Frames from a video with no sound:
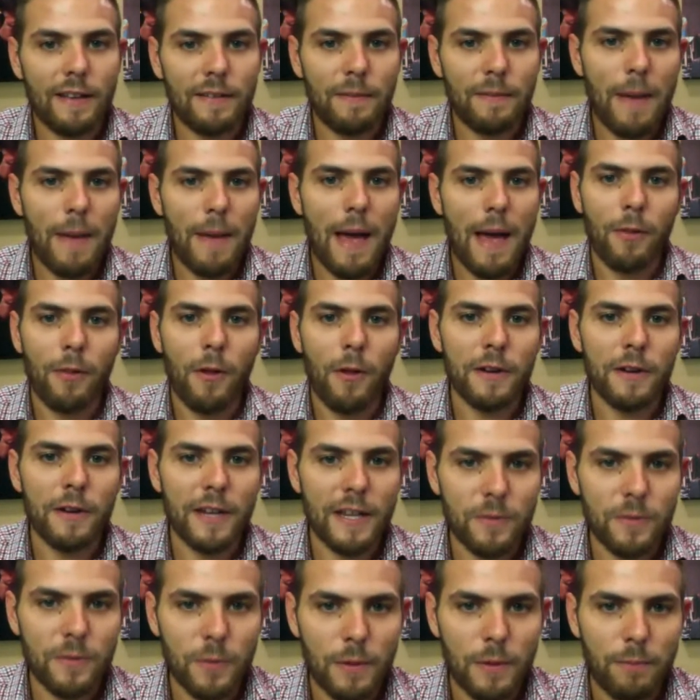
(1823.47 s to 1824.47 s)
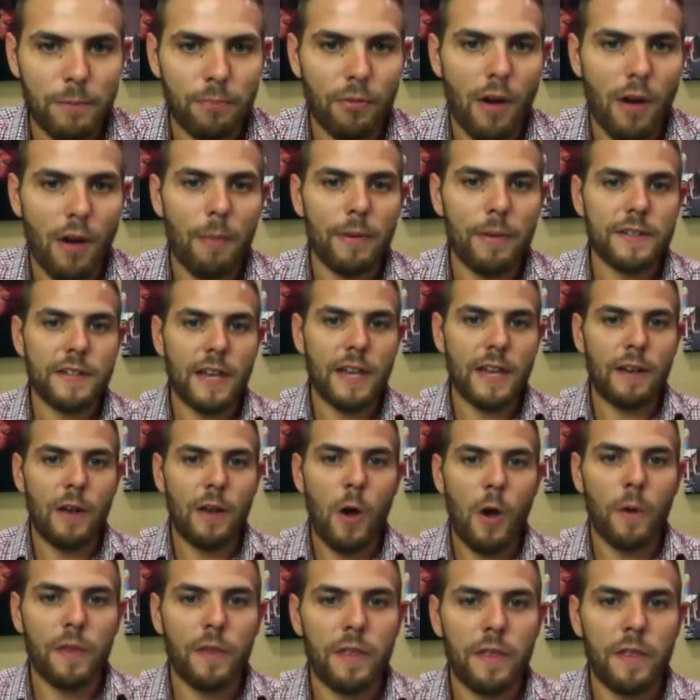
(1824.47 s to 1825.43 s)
Babylonians would probably say no,